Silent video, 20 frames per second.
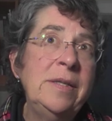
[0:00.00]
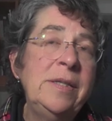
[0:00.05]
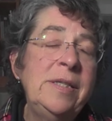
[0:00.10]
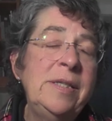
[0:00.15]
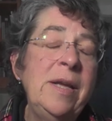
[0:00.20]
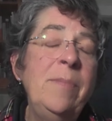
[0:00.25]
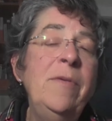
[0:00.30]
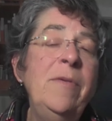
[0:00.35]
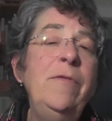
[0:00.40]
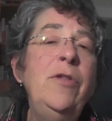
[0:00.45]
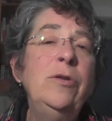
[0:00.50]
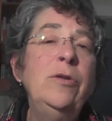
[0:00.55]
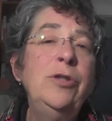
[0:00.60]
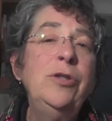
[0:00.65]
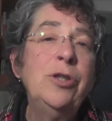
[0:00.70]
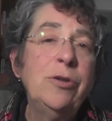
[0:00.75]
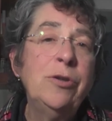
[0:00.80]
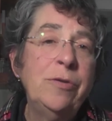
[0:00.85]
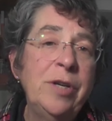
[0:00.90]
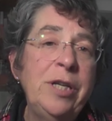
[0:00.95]
some of
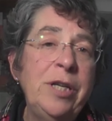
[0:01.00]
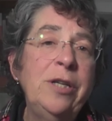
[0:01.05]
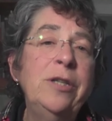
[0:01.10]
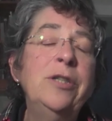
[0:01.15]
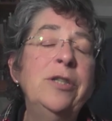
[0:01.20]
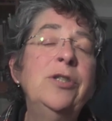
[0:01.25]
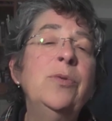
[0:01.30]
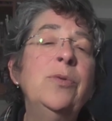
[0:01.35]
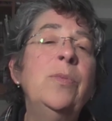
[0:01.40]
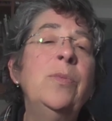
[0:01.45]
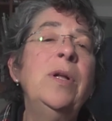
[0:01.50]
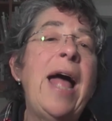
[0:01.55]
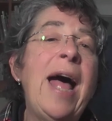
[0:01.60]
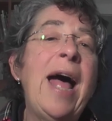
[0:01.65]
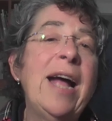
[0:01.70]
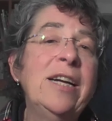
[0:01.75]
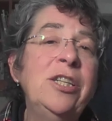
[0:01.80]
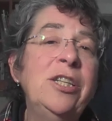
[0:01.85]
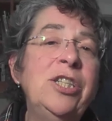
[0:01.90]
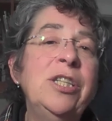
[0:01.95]
those critters will
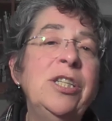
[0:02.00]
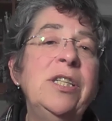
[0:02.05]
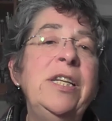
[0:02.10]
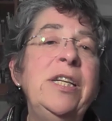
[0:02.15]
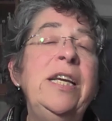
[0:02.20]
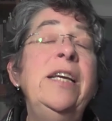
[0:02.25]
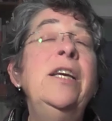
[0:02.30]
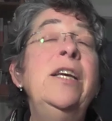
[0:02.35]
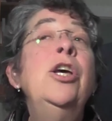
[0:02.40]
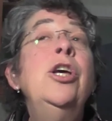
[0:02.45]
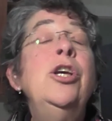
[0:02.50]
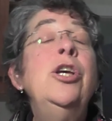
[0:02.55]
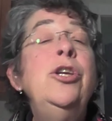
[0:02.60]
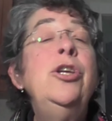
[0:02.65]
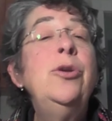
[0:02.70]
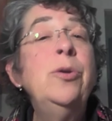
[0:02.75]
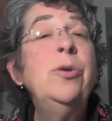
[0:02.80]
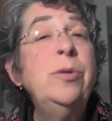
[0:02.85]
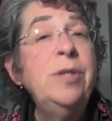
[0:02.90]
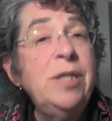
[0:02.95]
actually
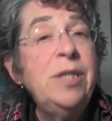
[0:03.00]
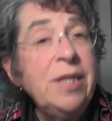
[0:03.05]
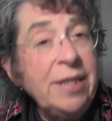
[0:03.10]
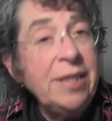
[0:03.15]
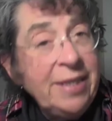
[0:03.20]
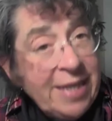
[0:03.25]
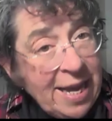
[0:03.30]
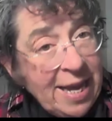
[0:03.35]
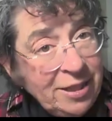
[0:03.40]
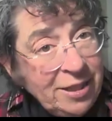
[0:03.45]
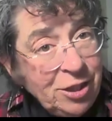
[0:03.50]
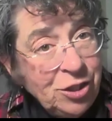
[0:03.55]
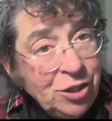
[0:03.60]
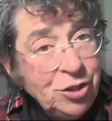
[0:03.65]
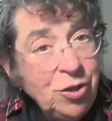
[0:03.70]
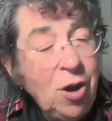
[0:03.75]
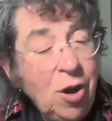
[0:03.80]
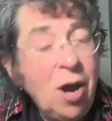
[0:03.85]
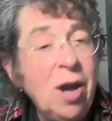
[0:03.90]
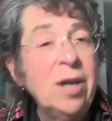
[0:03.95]
use the dead
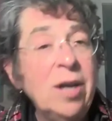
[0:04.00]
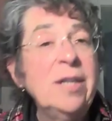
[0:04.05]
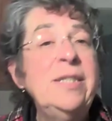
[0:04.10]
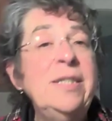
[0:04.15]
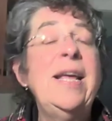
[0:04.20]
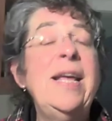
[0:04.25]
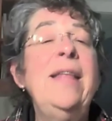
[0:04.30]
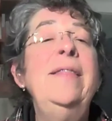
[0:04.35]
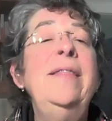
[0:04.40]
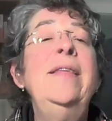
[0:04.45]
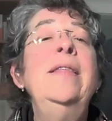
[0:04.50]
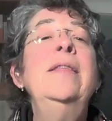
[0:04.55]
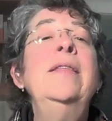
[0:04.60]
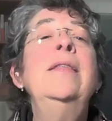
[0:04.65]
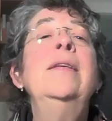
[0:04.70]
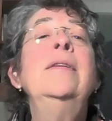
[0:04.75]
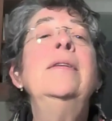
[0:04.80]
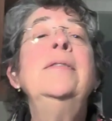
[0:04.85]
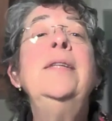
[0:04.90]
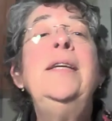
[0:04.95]
stalks and then
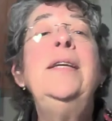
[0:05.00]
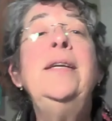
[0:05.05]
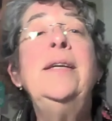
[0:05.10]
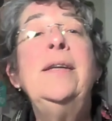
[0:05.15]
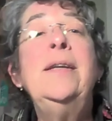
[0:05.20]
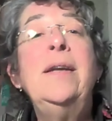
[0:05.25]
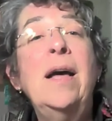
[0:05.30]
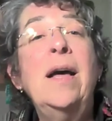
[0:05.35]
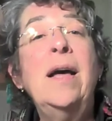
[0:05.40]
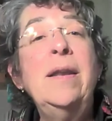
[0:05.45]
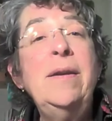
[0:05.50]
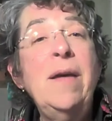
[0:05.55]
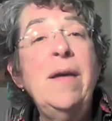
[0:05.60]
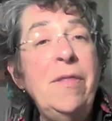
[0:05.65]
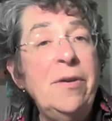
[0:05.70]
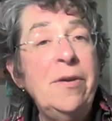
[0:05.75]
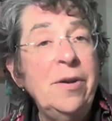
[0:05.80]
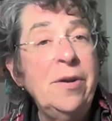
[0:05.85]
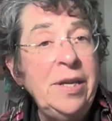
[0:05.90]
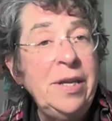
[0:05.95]
they'll need
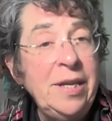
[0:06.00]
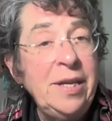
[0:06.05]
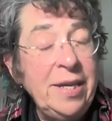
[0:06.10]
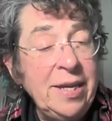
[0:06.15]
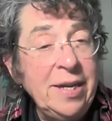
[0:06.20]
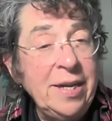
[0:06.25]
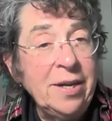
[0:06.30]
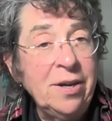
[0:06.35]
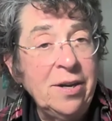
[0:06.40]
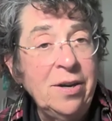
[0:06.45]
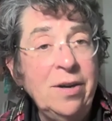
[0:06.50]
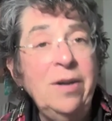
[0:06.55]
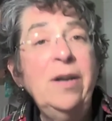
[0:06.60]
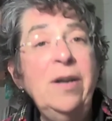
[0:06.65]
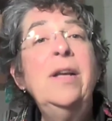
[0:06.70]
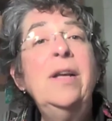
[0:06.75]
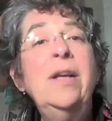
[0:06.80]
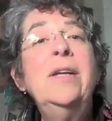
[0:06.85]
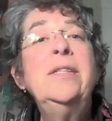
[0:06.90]
another year